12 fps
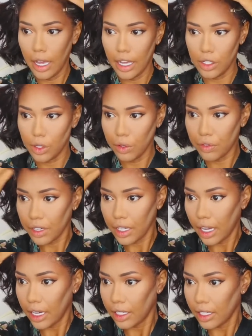And don't
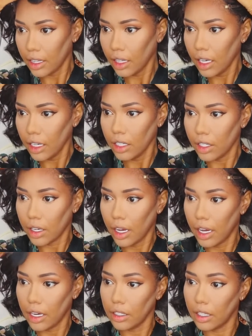forget, get that in your
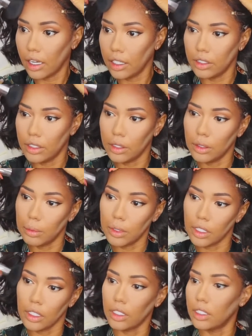hairline too,
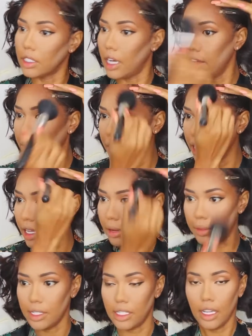because I've made
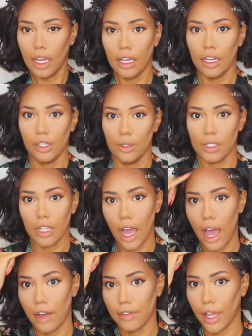that mistake and used to
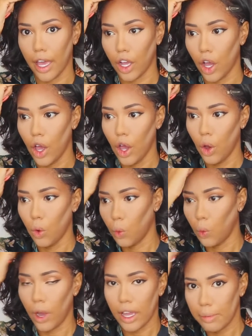have like
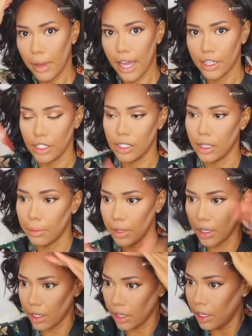white patches up
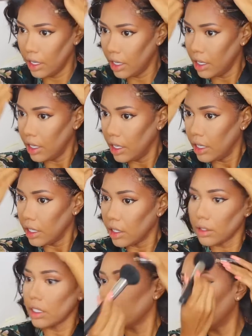here.
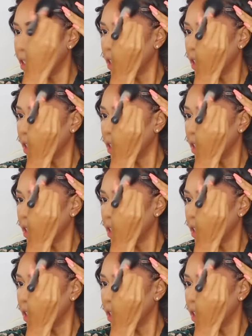Literally.